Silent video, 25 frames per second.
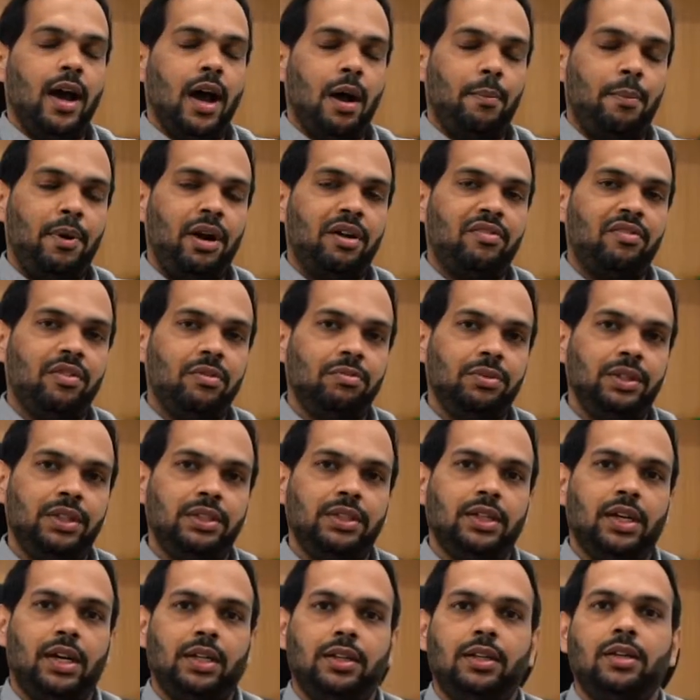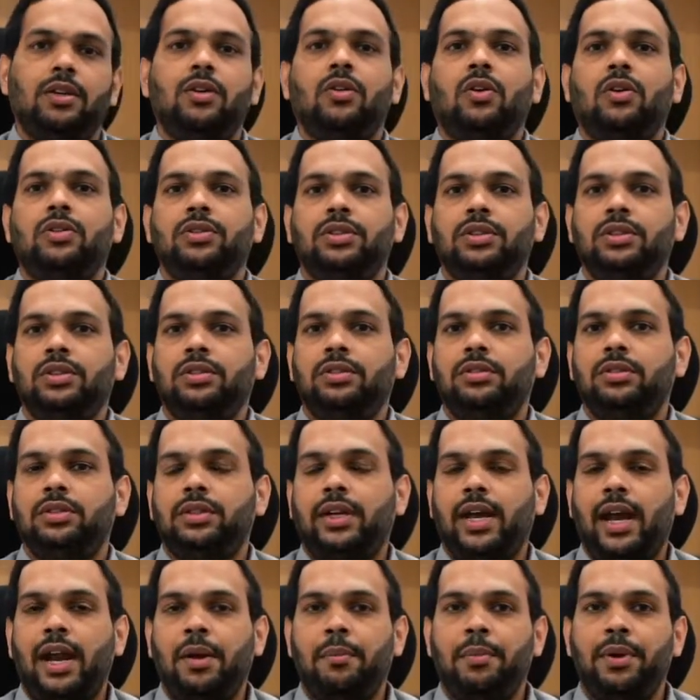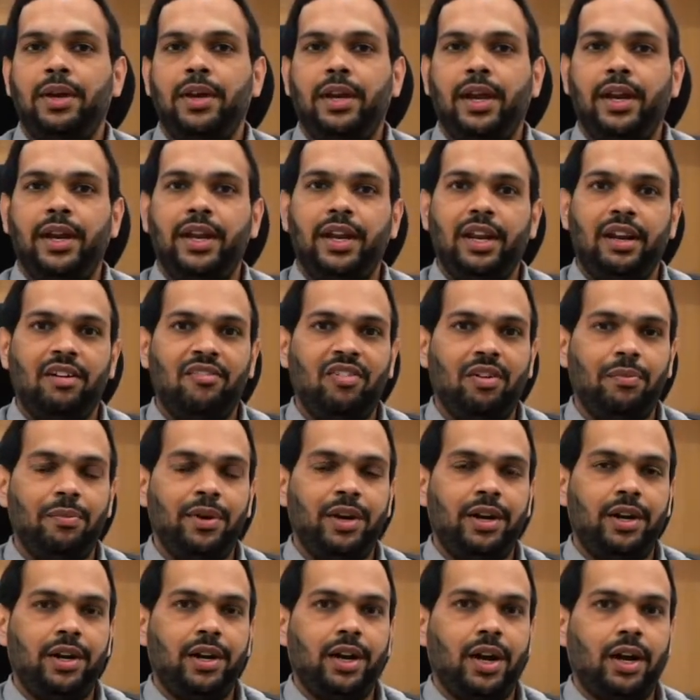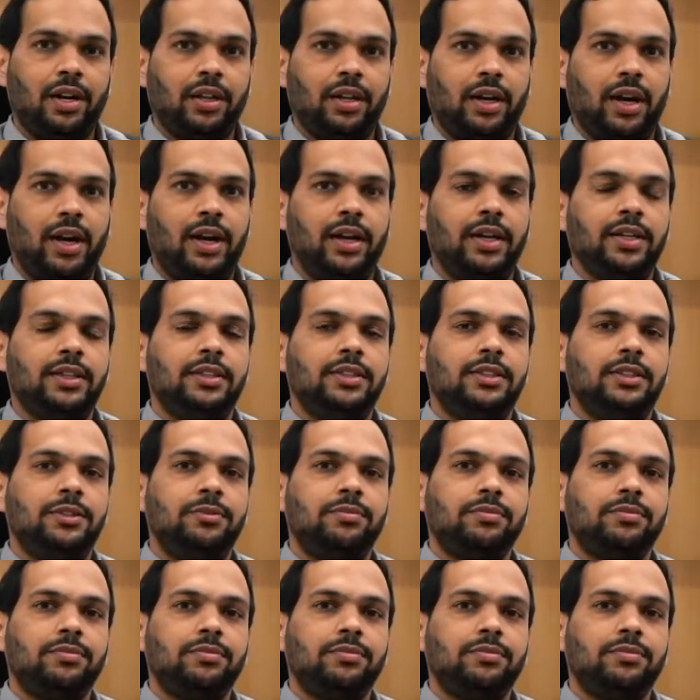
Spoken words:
Apart from these, other causes can be any inflammatory arthritis,